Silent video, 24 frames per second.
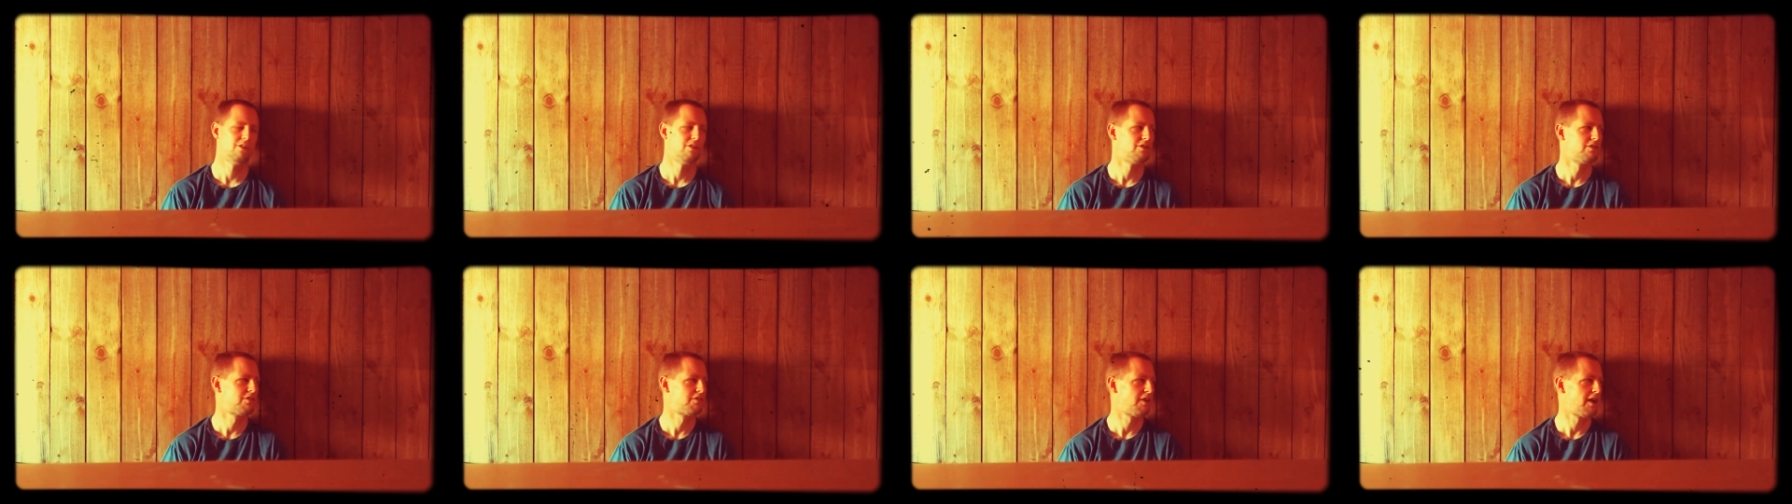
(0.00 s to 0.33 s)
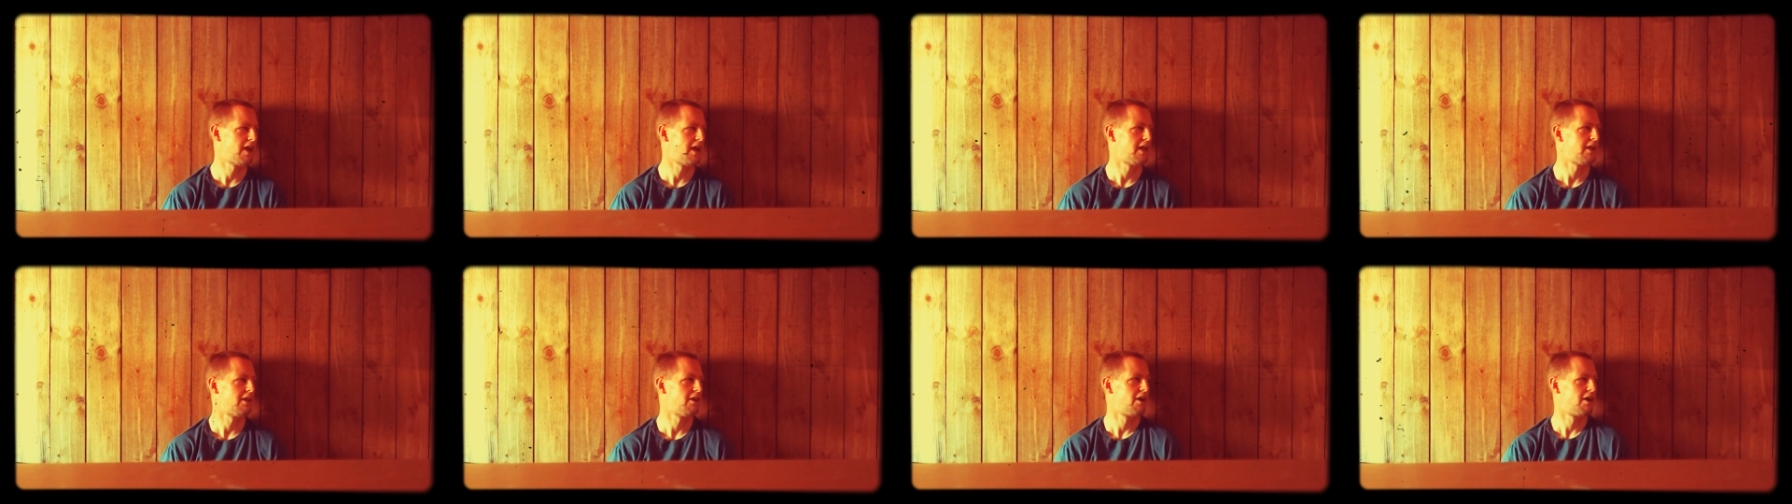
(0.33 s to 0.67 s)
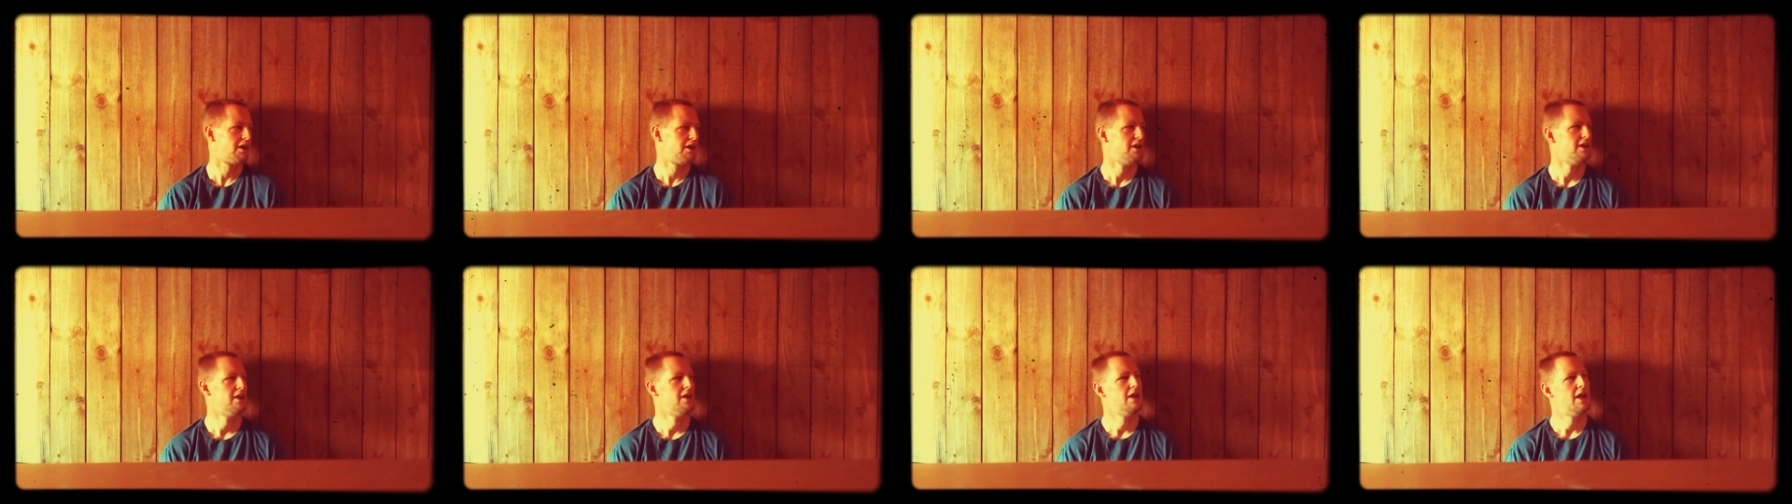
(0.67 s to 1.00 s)
is fight,
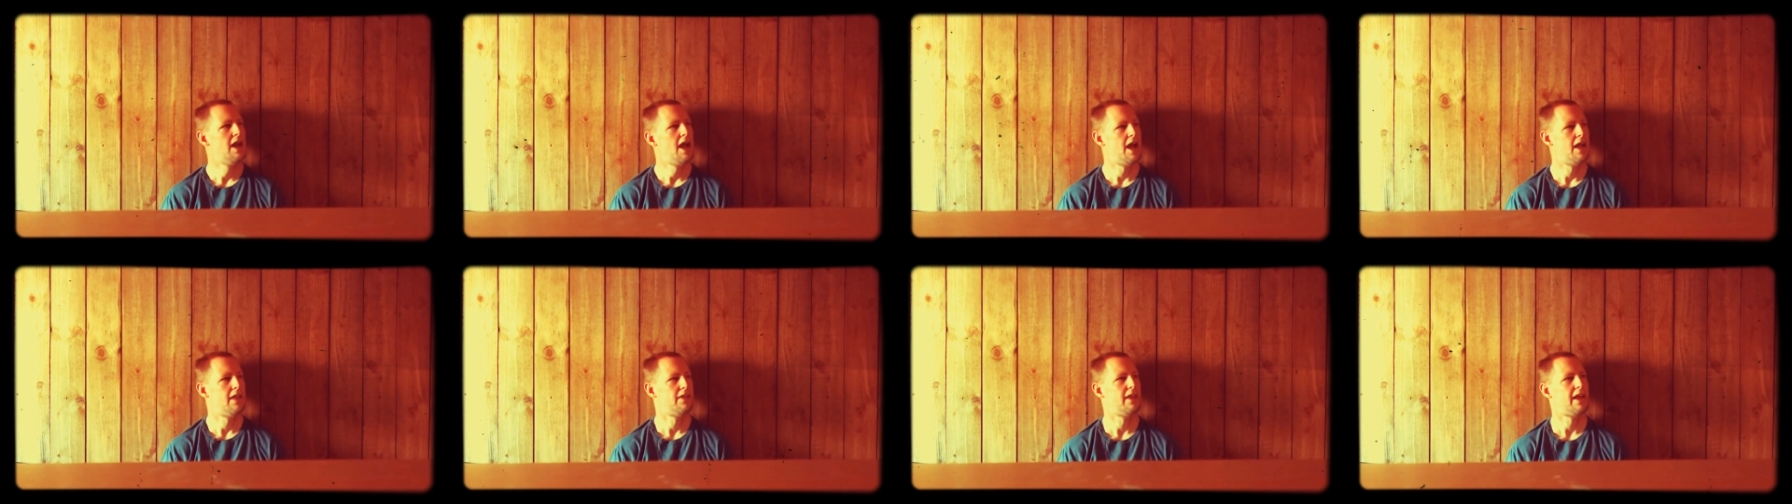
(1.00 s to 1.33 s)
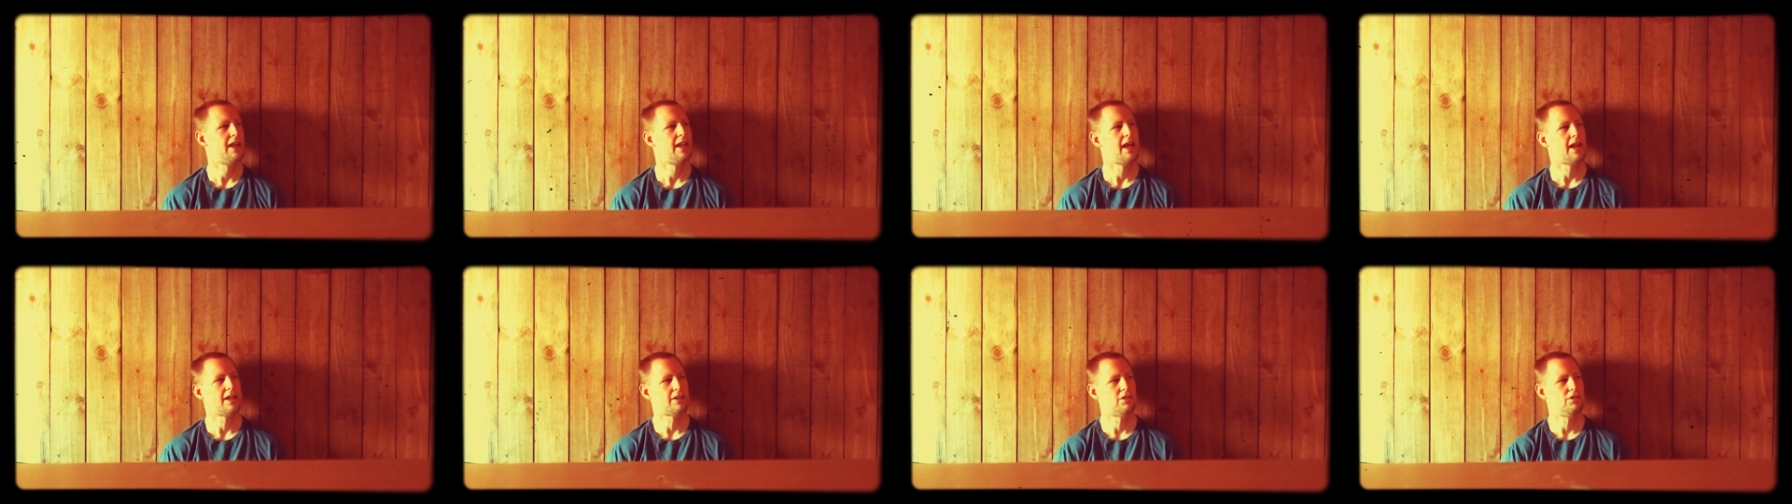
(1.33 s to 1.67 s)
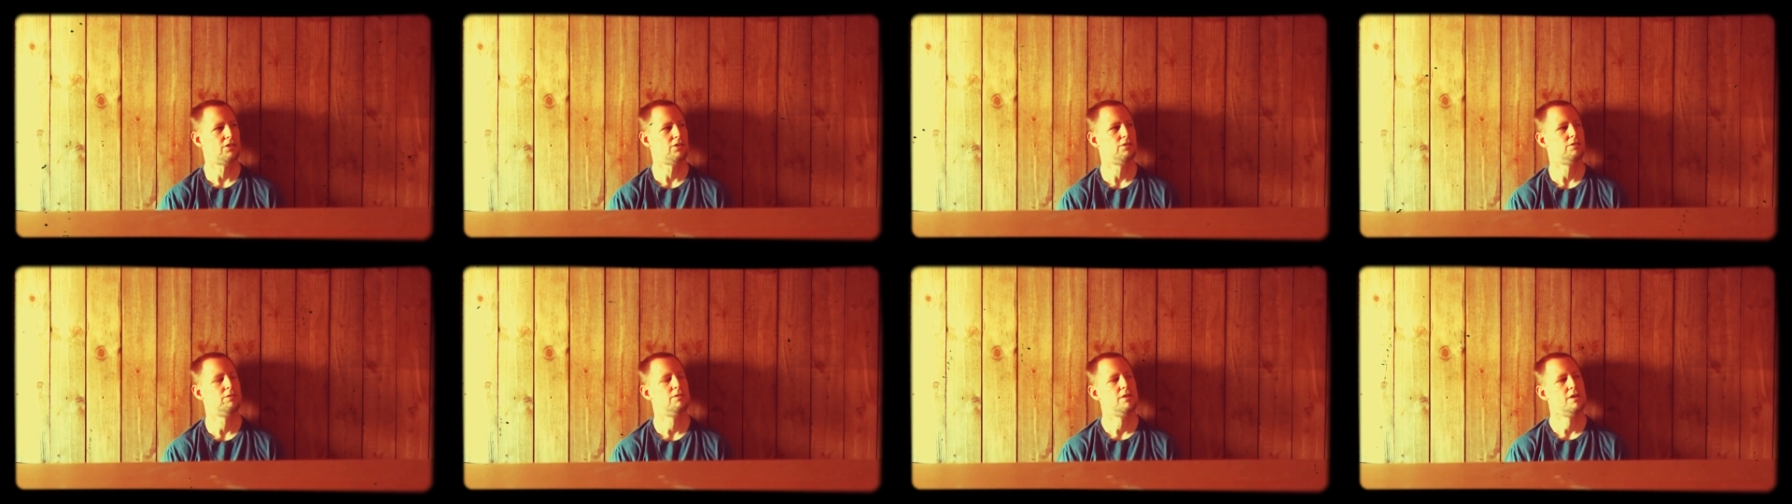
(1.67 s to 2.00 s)
and they like to